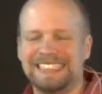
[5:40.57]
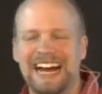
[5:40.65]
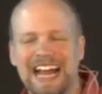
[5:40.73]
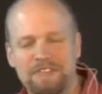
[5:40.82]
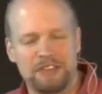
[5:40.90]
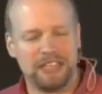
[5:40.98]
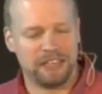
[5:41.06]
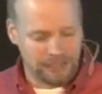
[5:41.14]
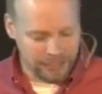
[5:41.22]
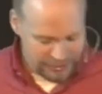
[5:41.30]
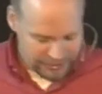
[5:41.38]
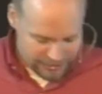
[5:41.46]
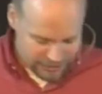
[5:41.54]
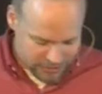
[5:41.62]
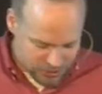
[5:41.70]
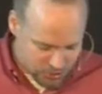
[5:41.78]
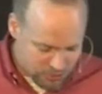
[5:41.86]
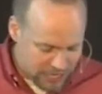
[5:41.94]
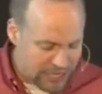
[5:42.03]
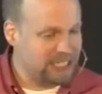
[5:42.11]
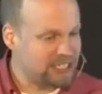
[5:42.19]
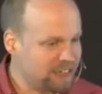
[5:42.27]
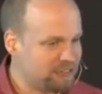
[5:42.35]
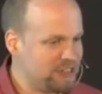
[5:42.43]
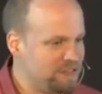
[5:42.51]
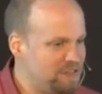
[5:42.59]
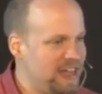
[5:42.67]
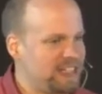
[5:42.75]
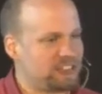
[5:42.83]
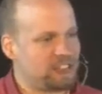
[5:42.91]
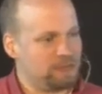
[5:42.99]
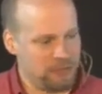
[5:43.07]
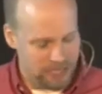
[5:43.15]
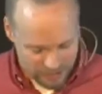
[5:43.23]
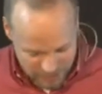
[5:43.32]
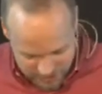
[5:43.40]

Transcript: to dive in, because you guys have confessed to me